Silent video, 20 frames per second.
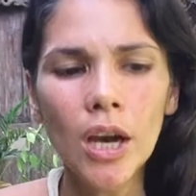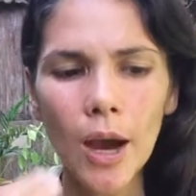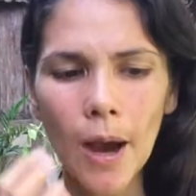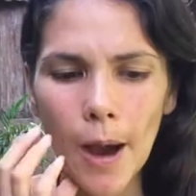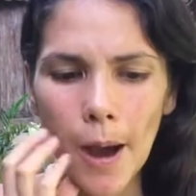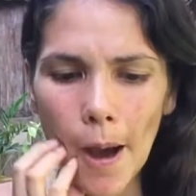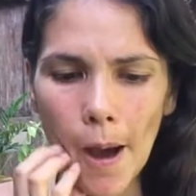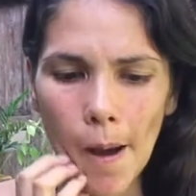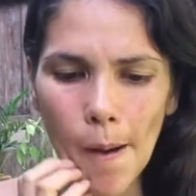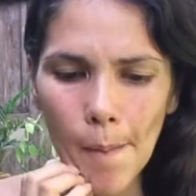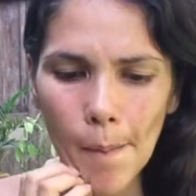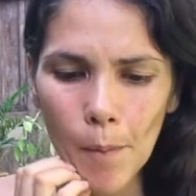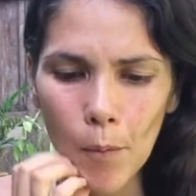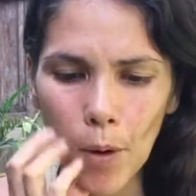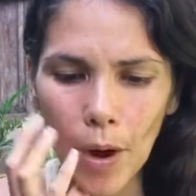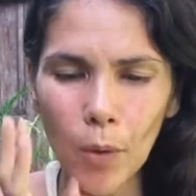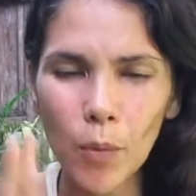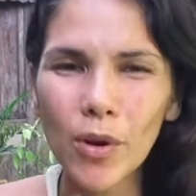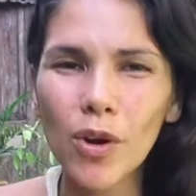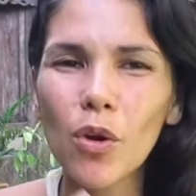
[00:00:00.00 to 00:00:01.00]

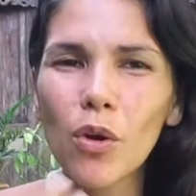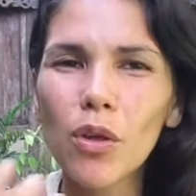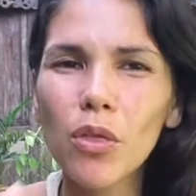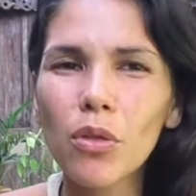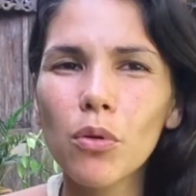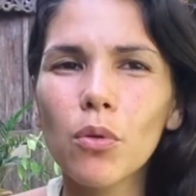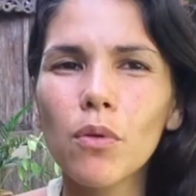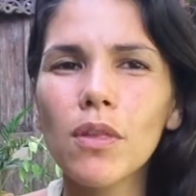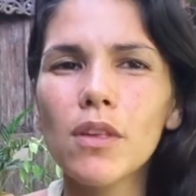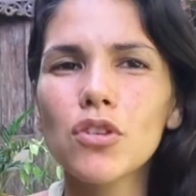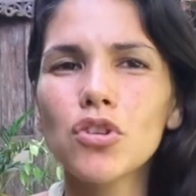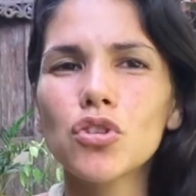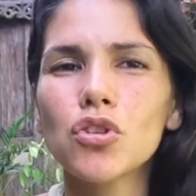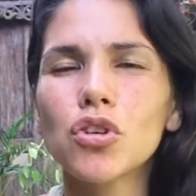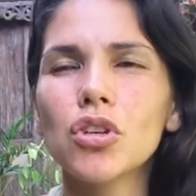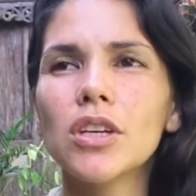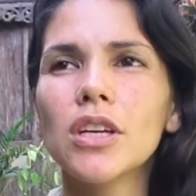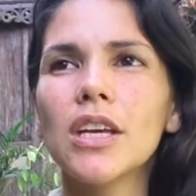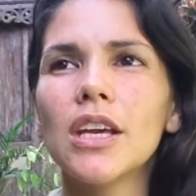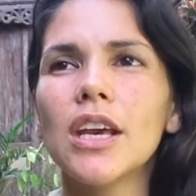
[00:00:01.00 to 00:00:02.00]
while we're going through this
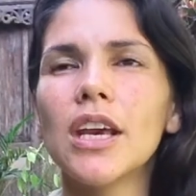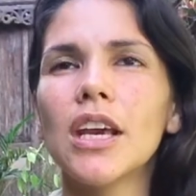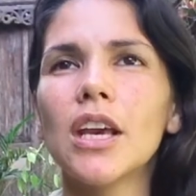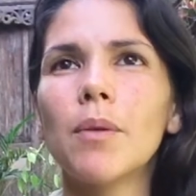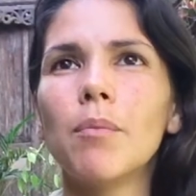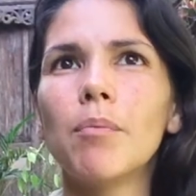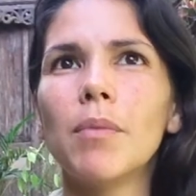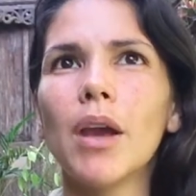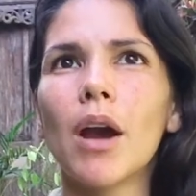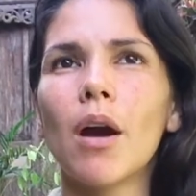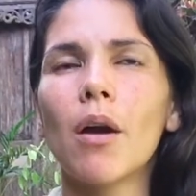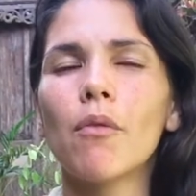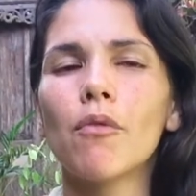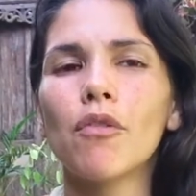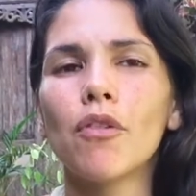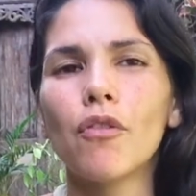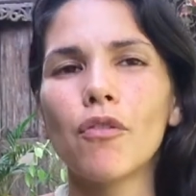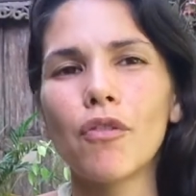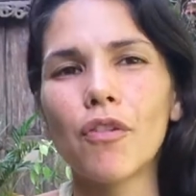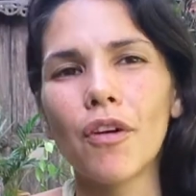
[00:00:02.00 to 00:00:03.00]
journey, it can be
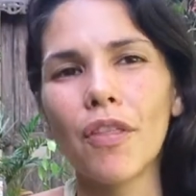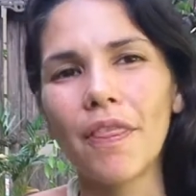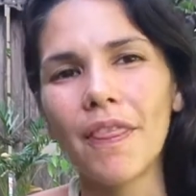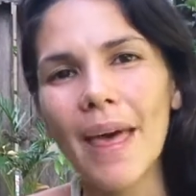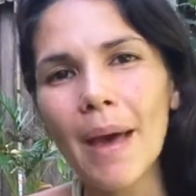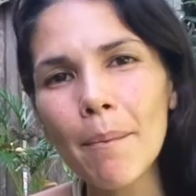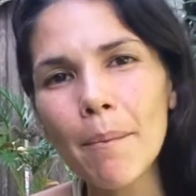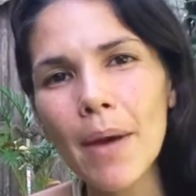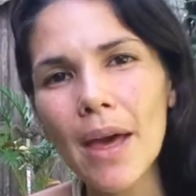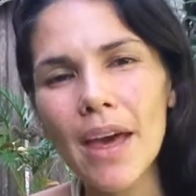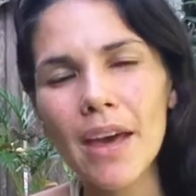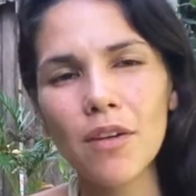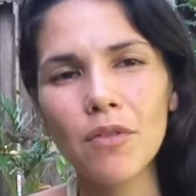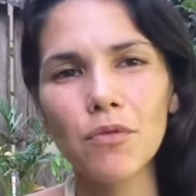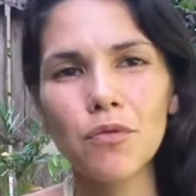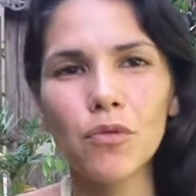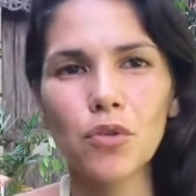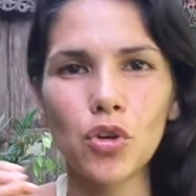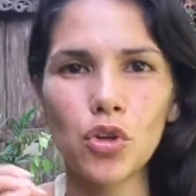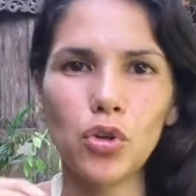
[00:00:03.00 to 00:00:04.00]
harmful for them and
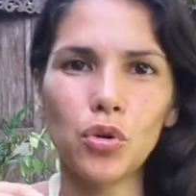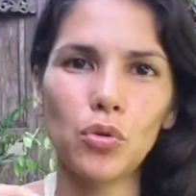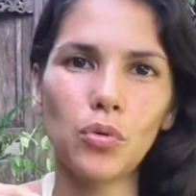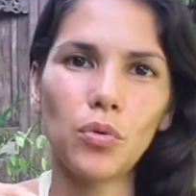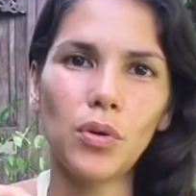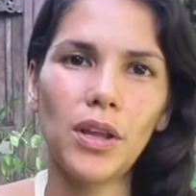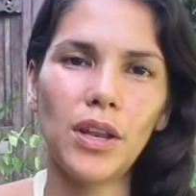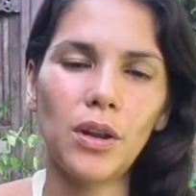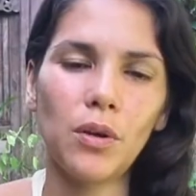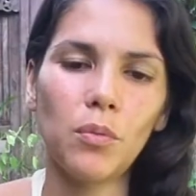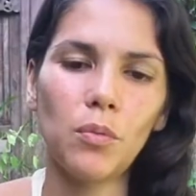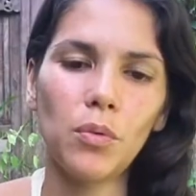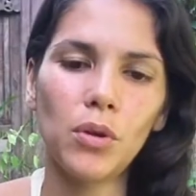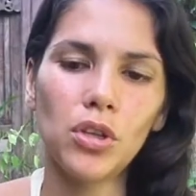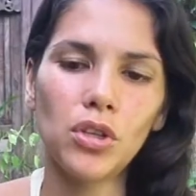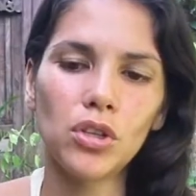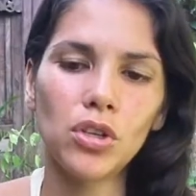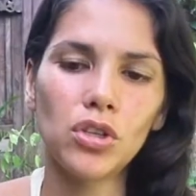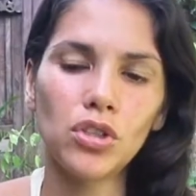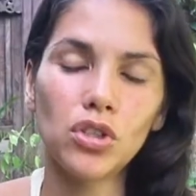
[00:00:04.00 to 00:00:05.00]
for you, and
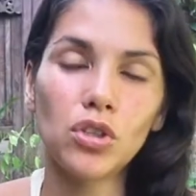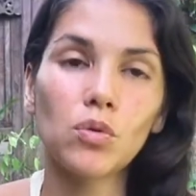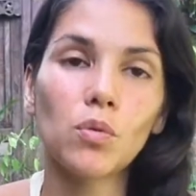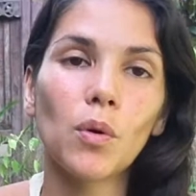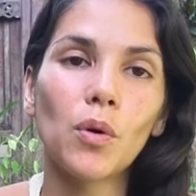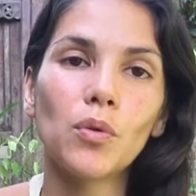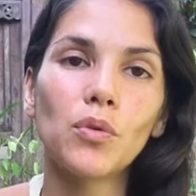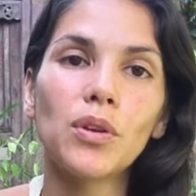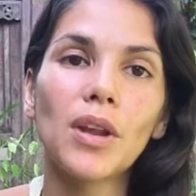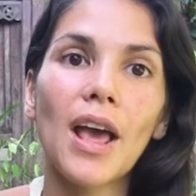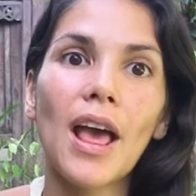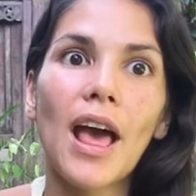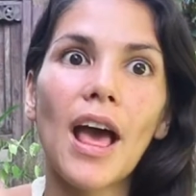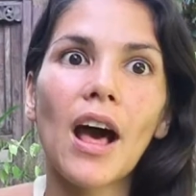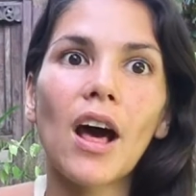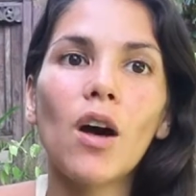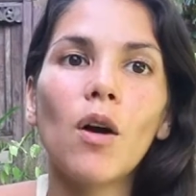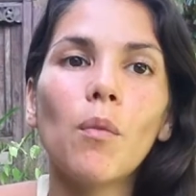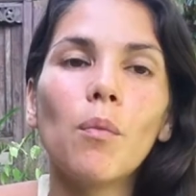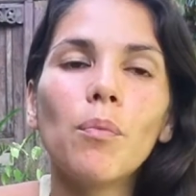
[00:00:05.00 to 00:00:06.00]
it just won't
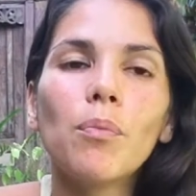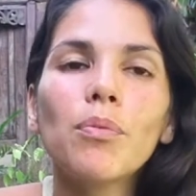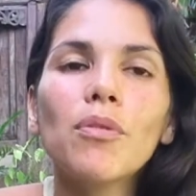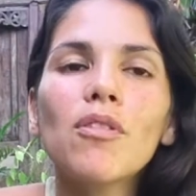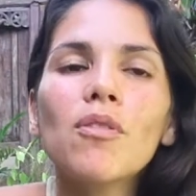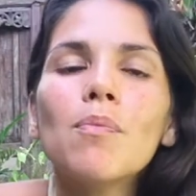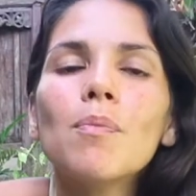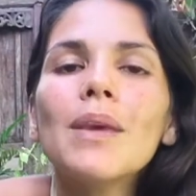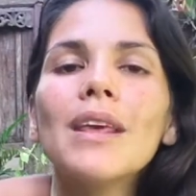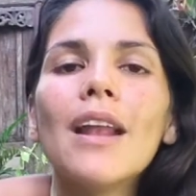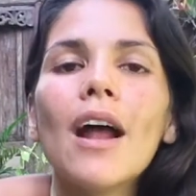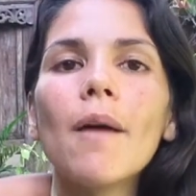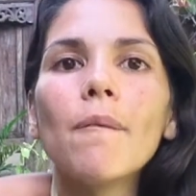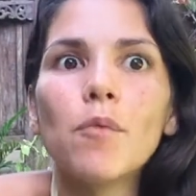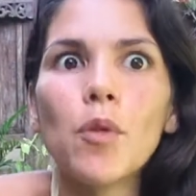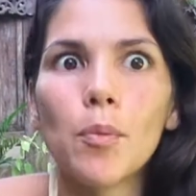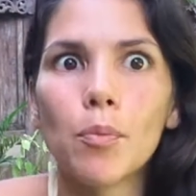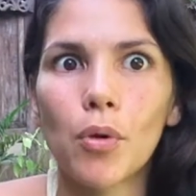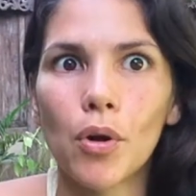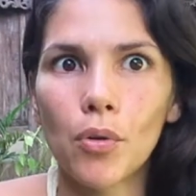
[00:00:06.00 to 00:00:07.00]
help speed up
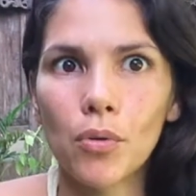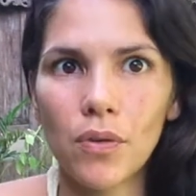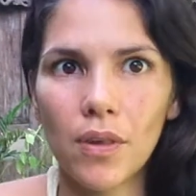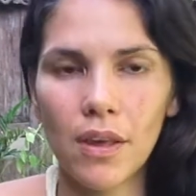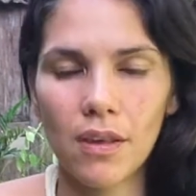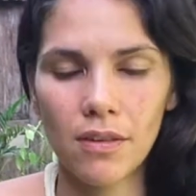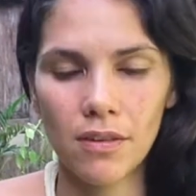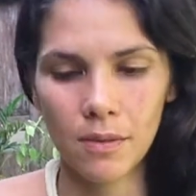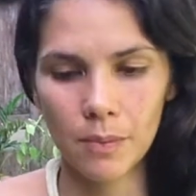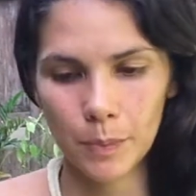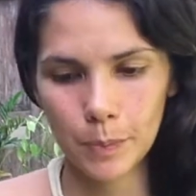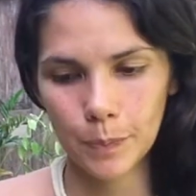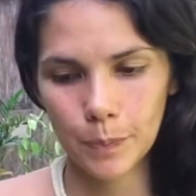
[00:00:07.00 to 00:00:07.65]
the process.